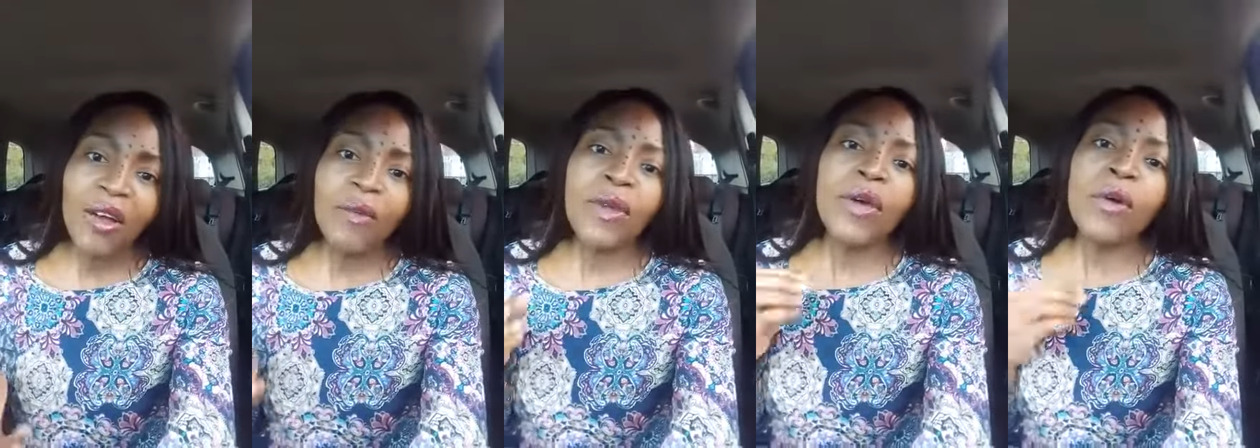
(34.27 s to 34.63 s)

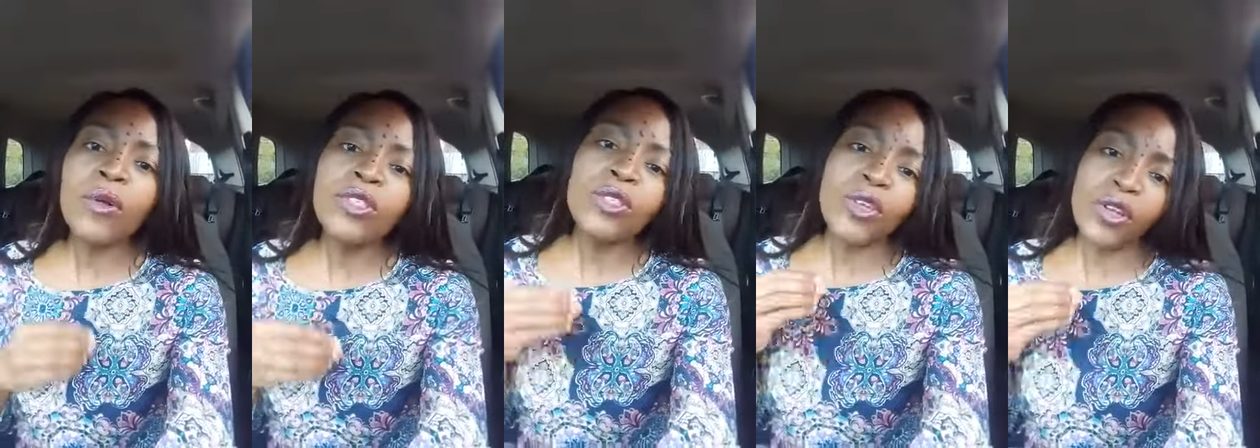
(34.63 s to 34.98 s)
We
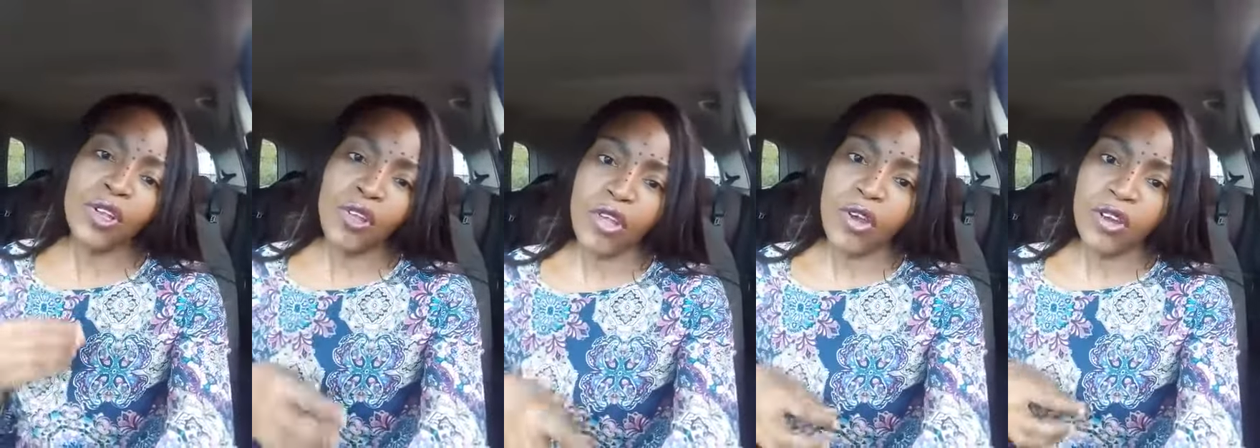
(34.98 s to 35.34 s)
also
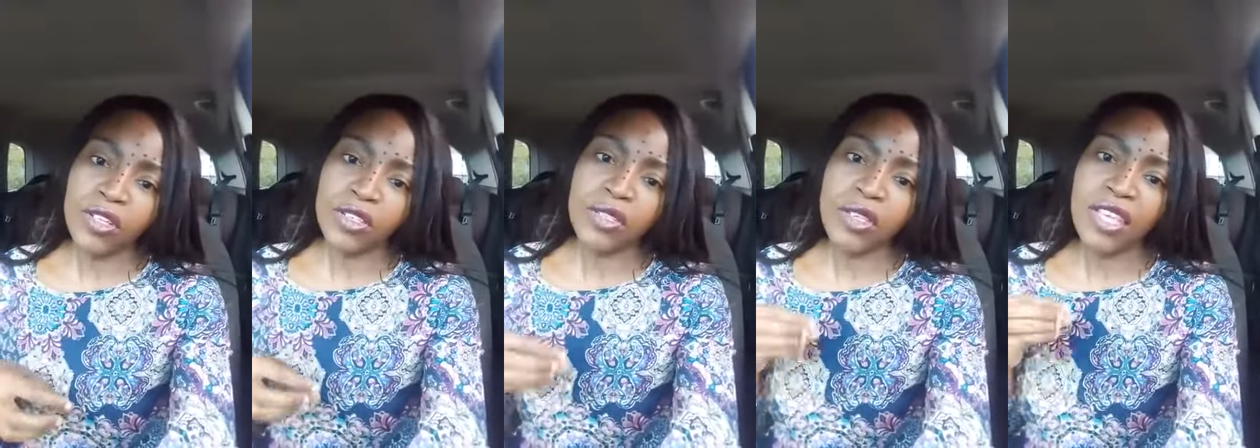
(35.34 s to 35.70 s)

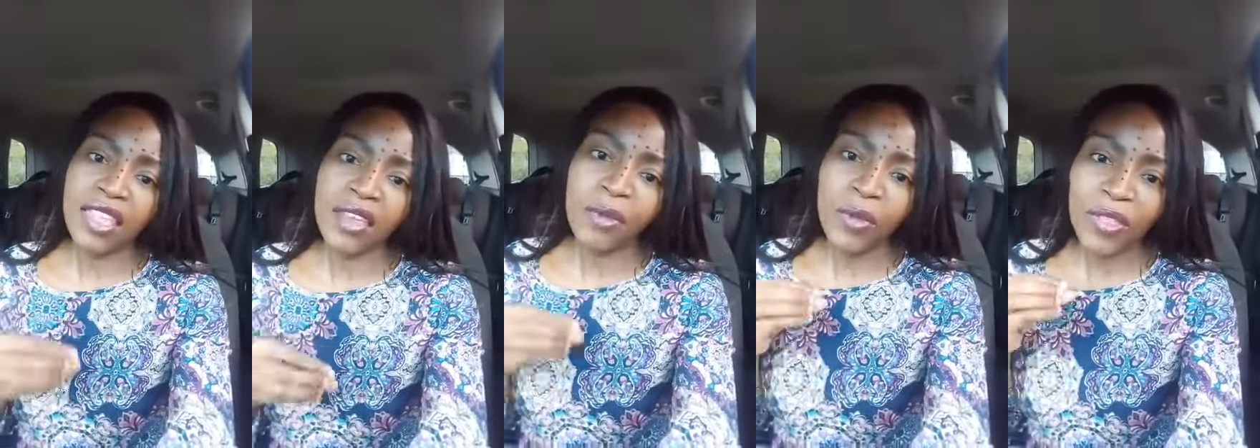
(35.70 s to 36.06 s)
learn
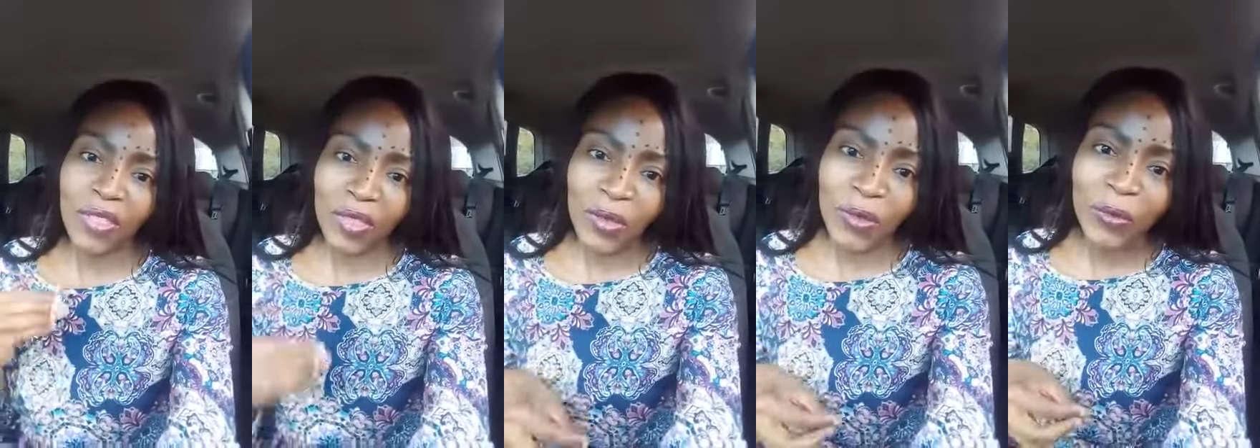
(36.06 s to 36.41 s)
together
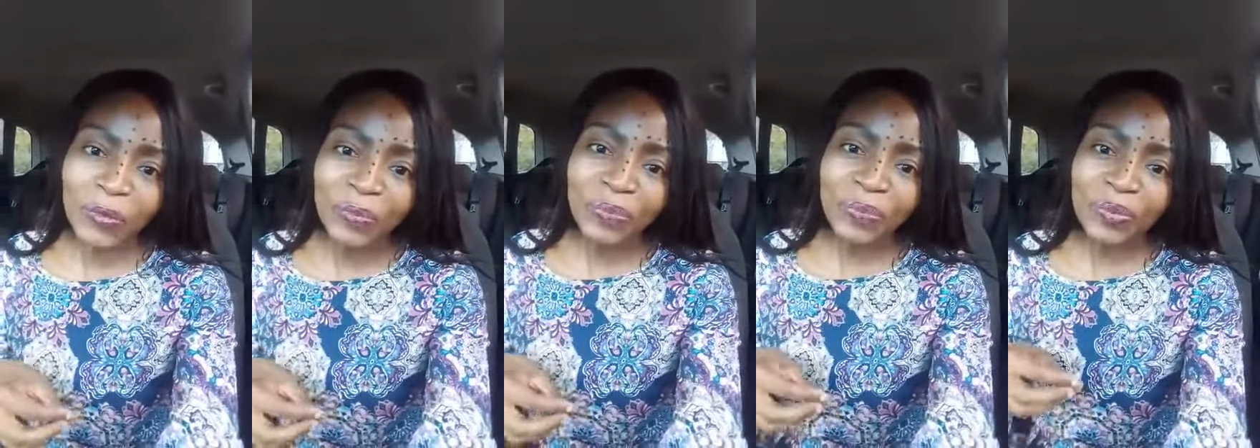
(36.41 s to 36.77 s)
with you.